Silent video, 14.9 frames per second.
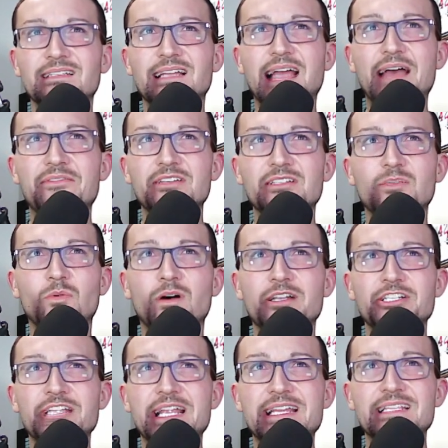having to
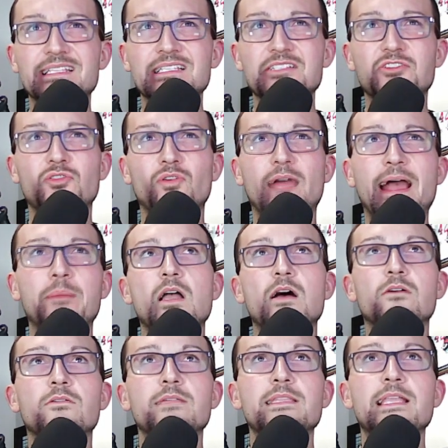watch any of this crap.
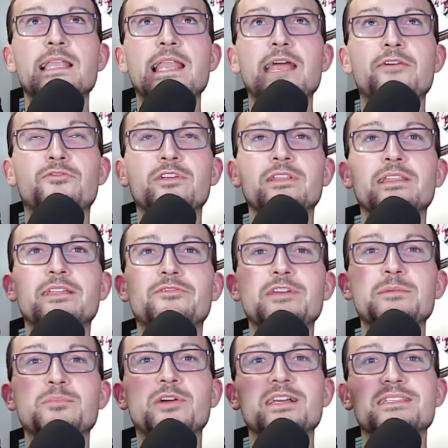Oh, and then every
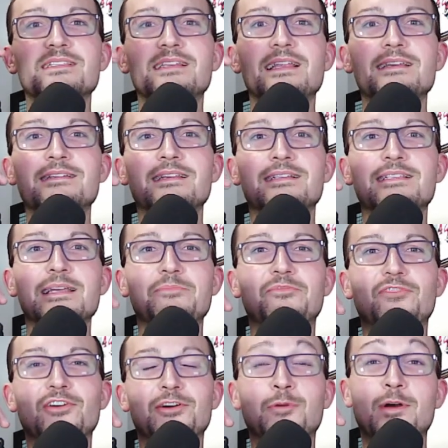living president, except for,